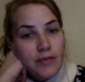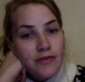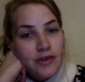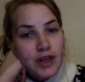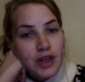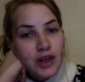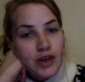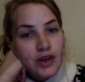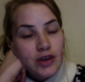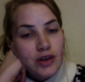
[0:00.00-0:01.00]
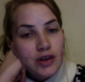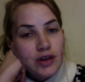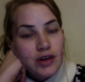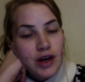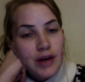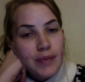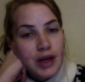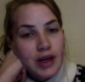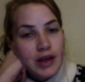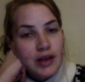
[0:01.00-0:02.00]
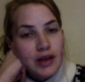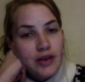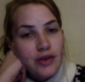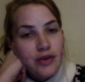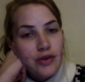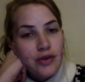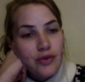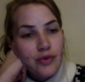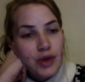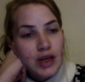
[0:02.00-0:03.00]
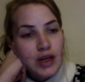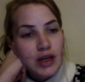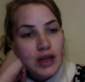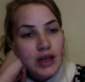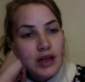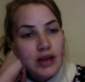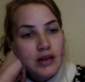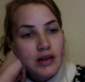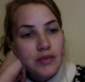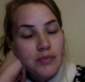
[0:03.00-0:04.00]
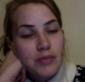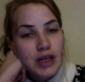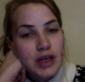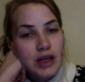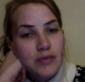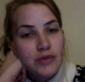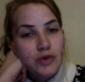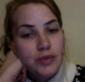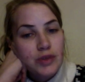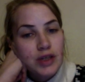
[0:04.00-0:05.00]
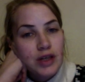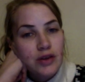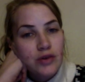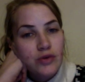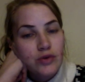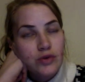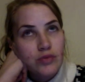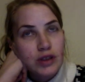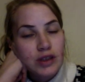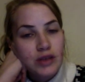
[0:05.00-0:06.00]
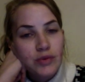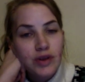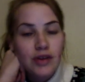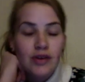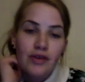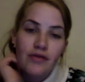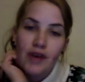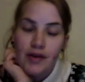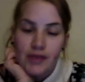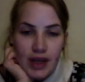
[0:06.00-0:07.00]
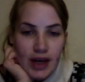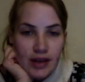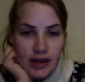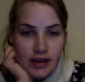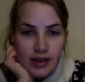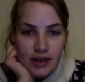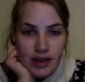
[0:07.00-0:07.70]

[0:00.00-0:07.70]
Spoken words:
For dinner, I made 3 medium sweet potatoes blended with 5 scallions.